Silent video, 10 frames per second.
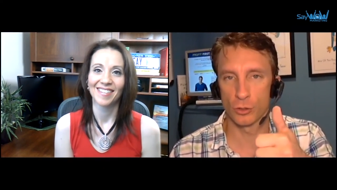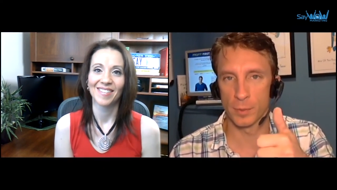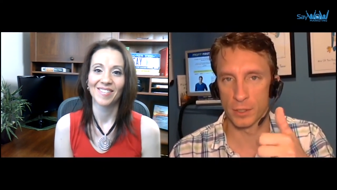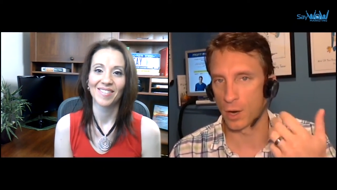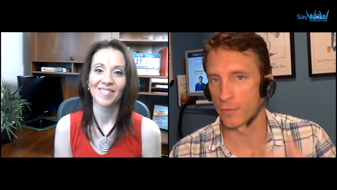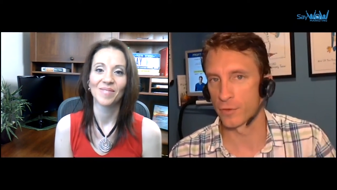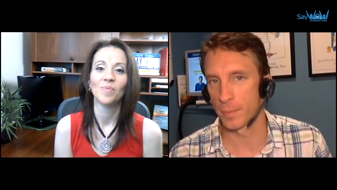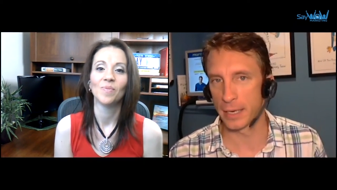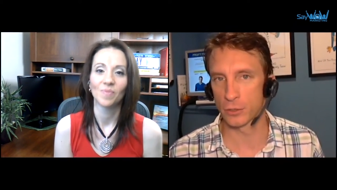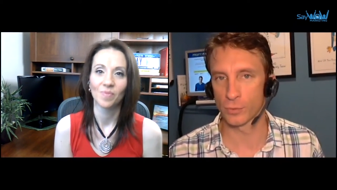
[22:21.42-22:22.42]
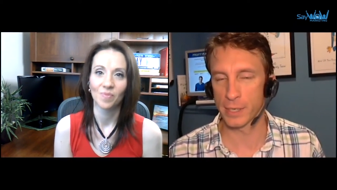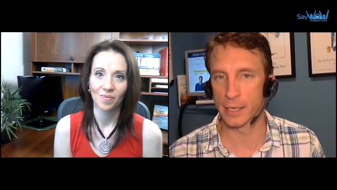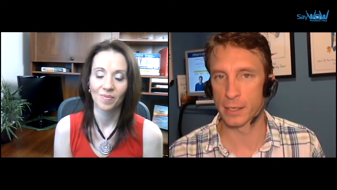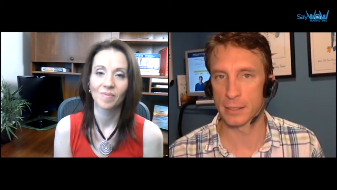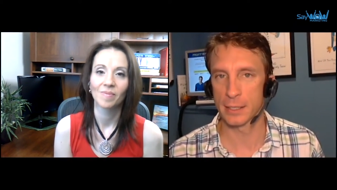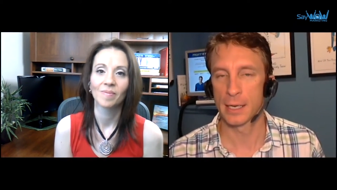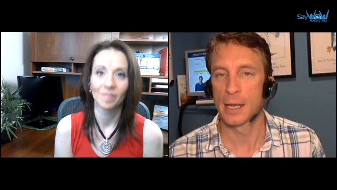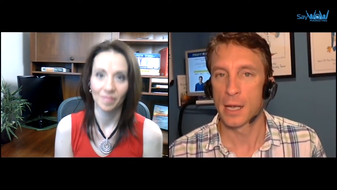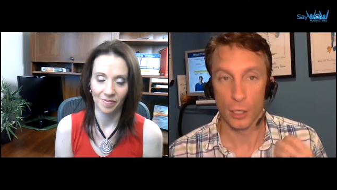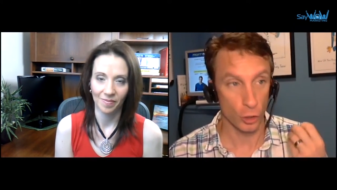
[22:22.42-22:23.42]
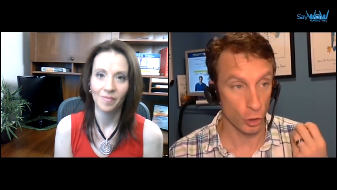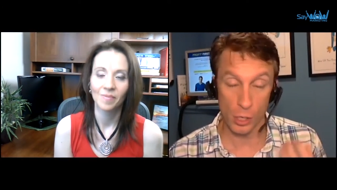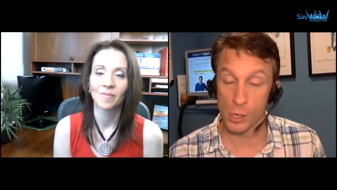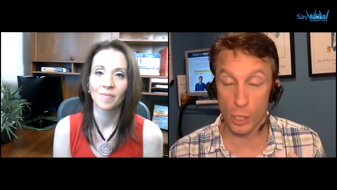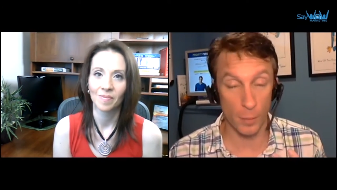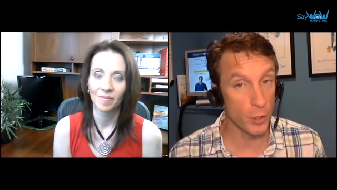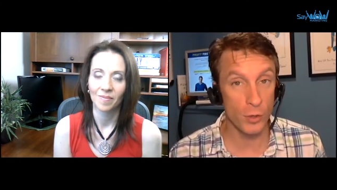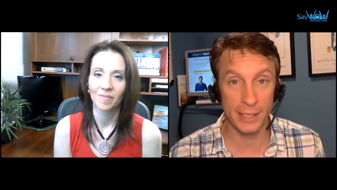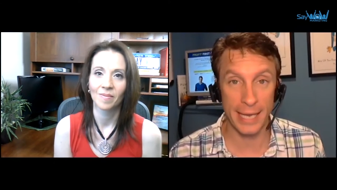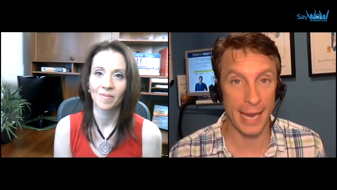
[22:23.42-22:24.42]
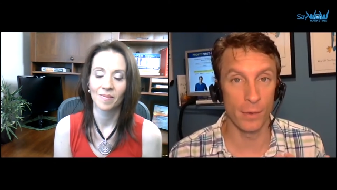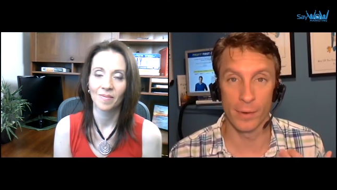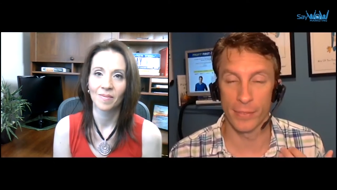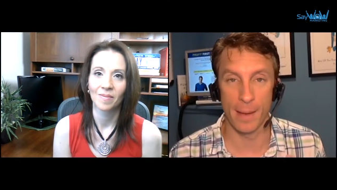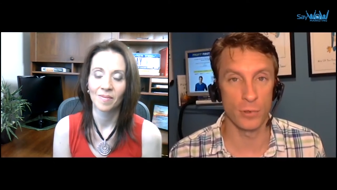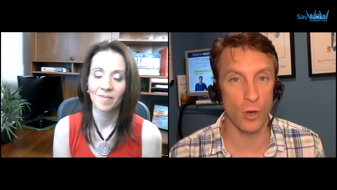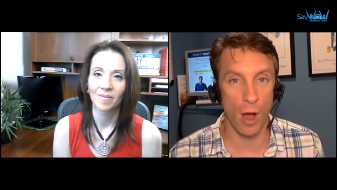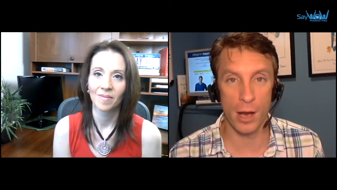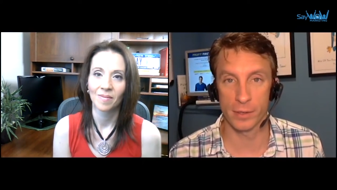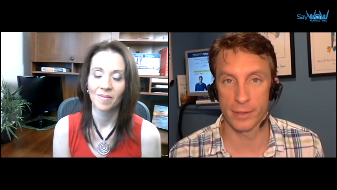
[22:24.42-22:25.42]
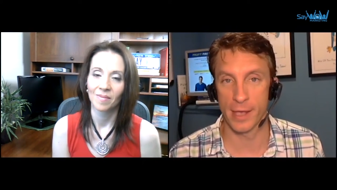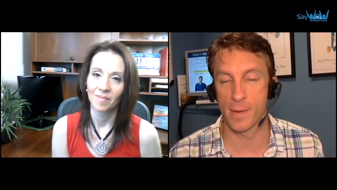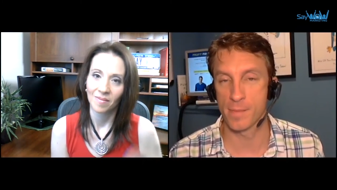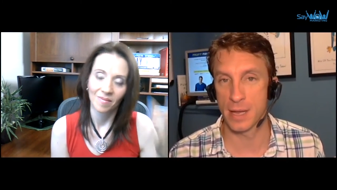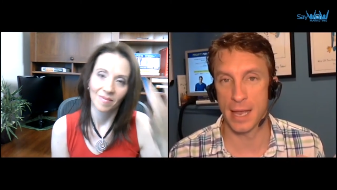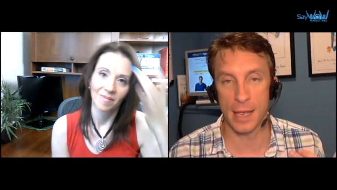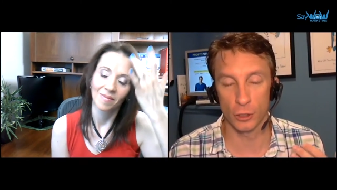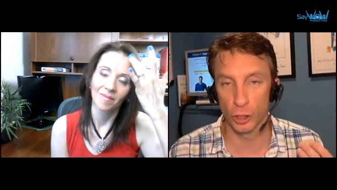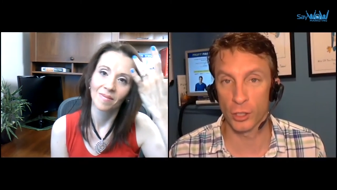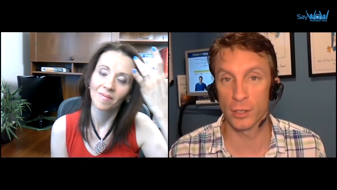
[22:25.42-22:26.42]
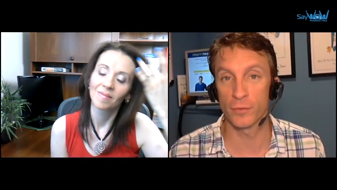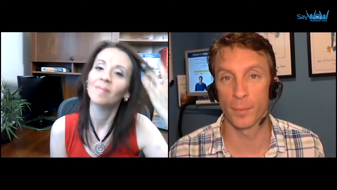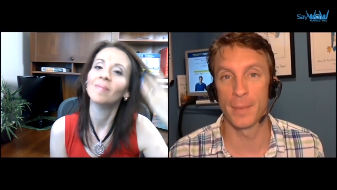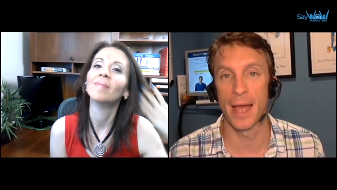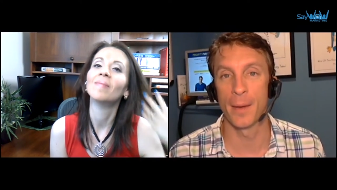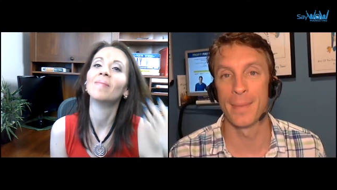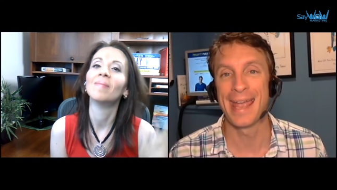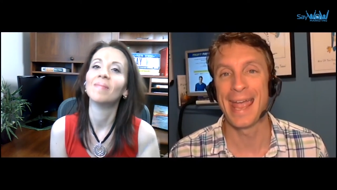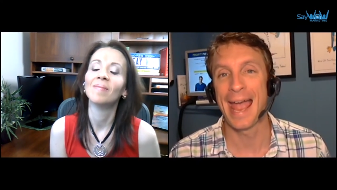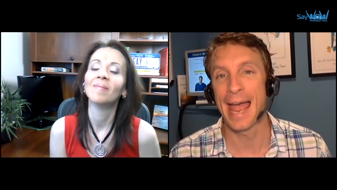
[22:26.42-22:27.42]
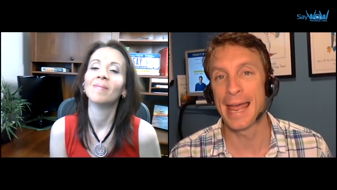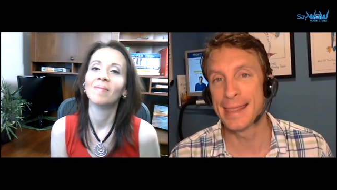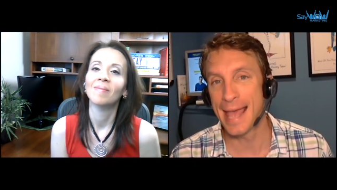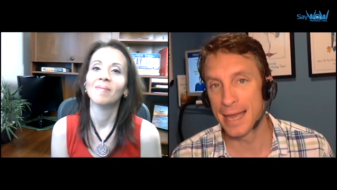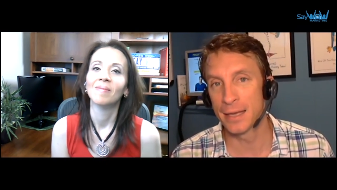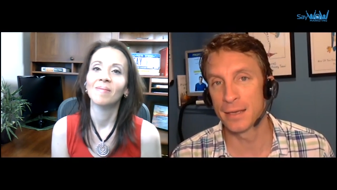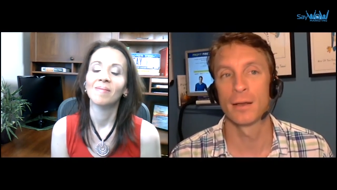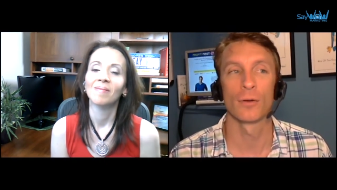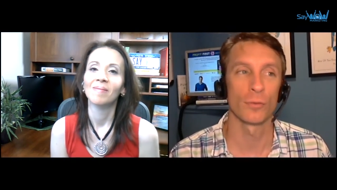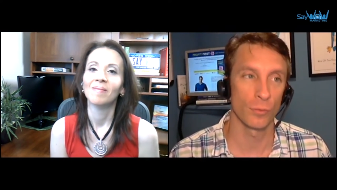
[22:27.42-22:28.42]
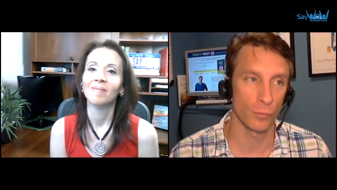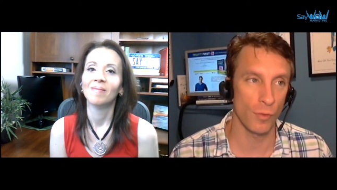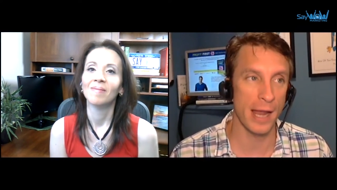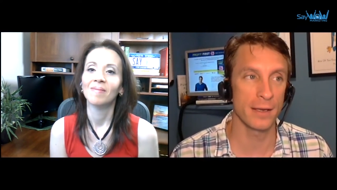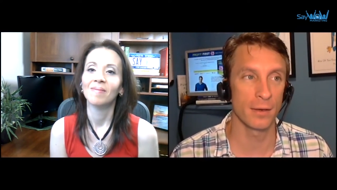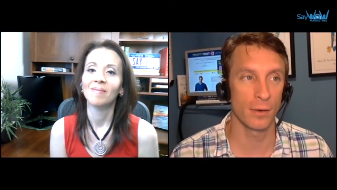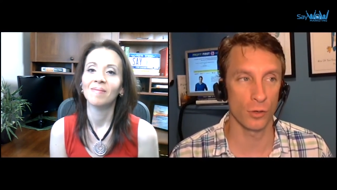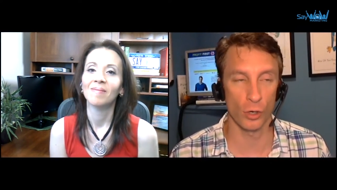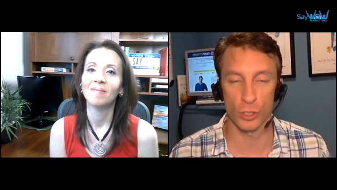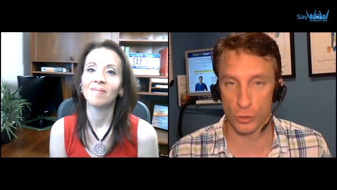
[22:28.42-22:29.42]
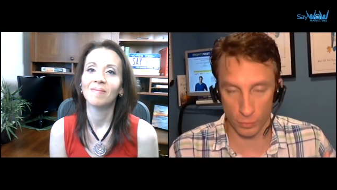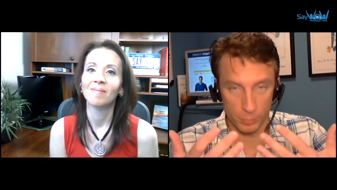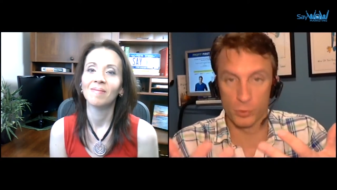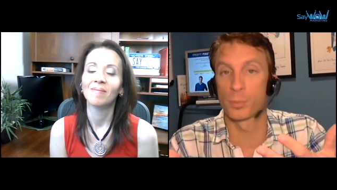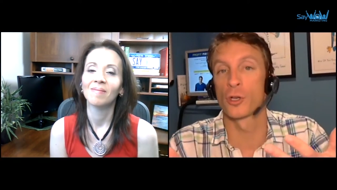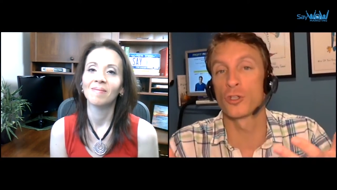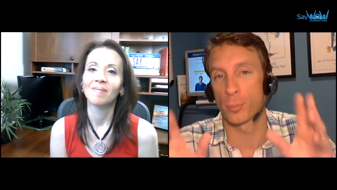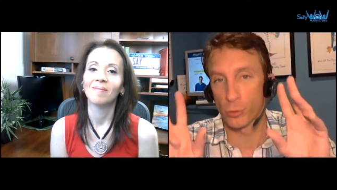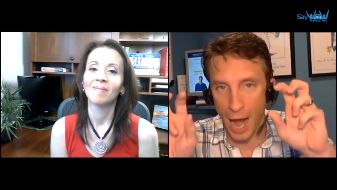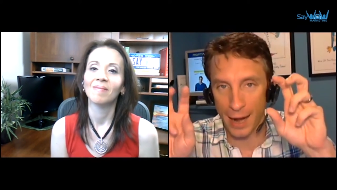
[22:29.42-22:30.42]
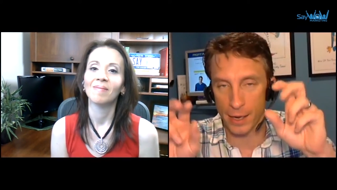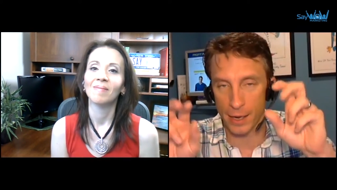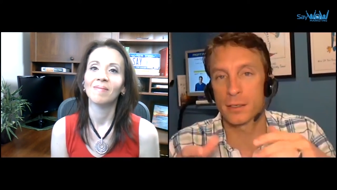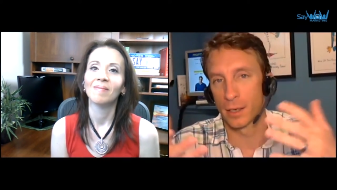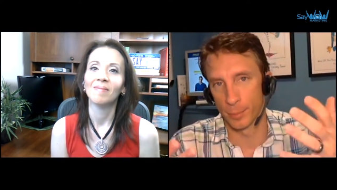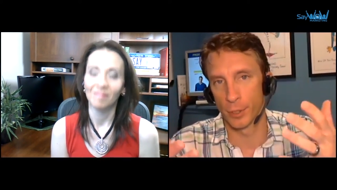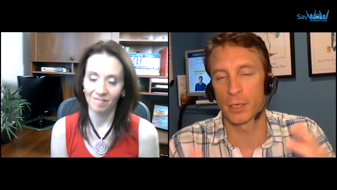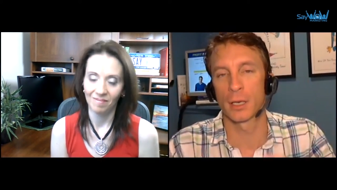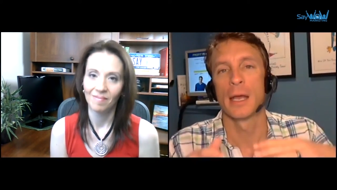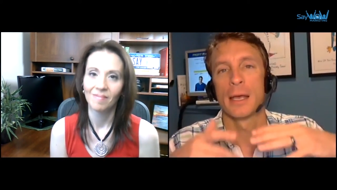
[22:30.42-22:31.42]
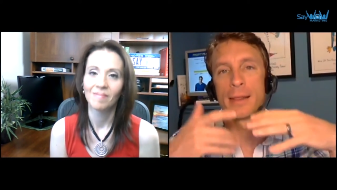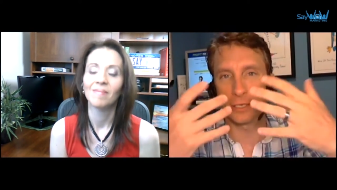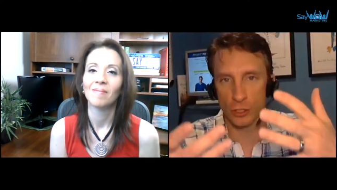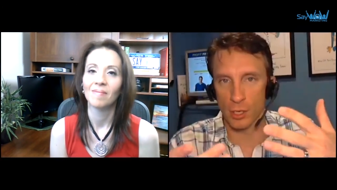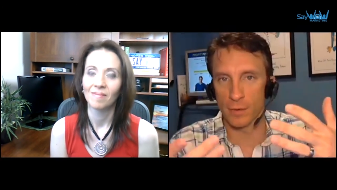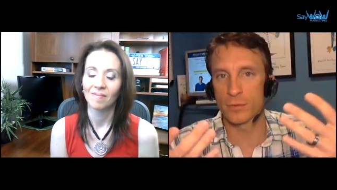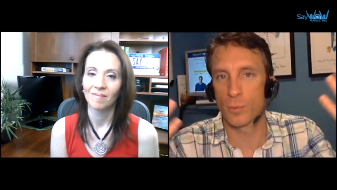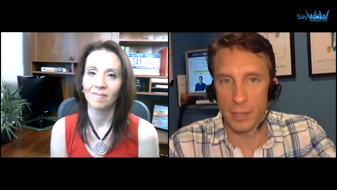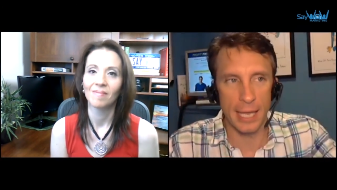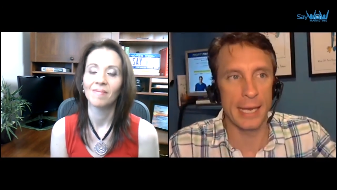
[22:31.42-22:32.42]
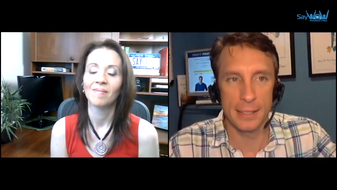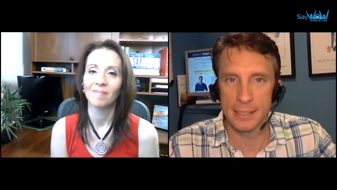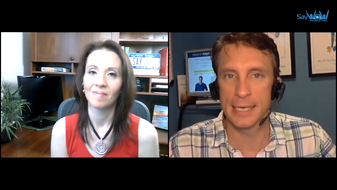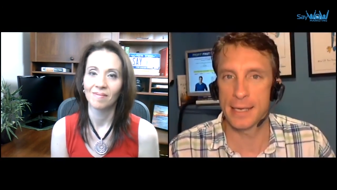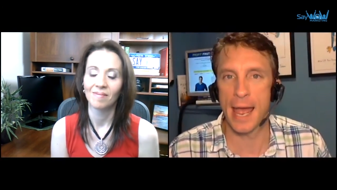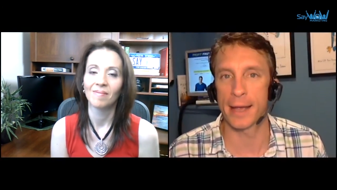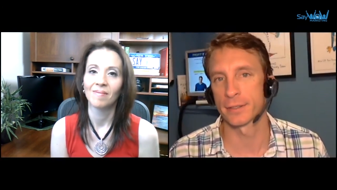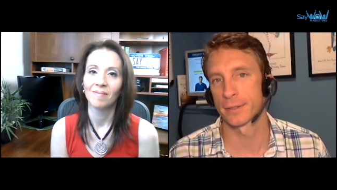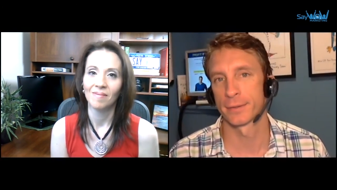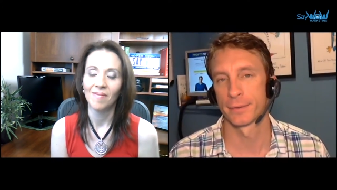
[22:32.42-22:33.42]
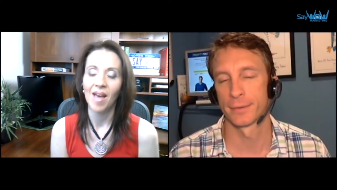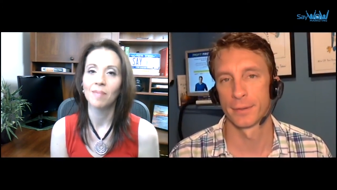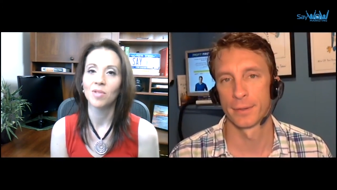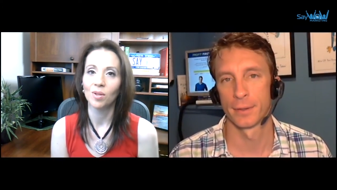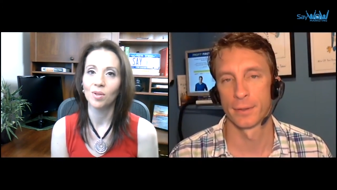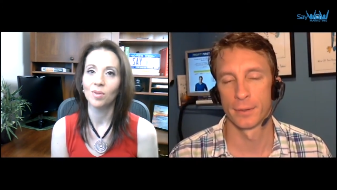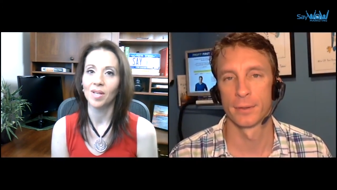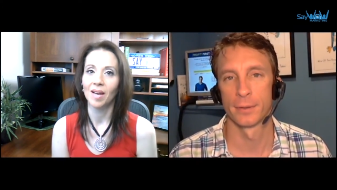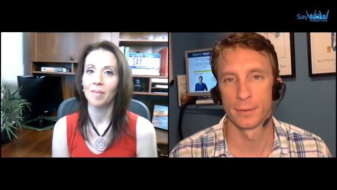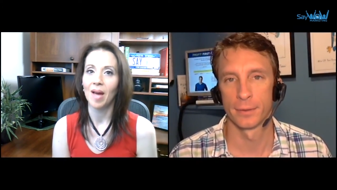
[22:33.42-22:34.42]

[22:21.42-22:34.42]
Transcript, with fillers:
Speaker 1: consumers are. For me, it's readers. Mm-hmm. Communicate with them, talk with them, eh, learn from them, and then write or, or produce a product, mm-hmm. a book that serves what they need next.
Speaker 2: Absolutely,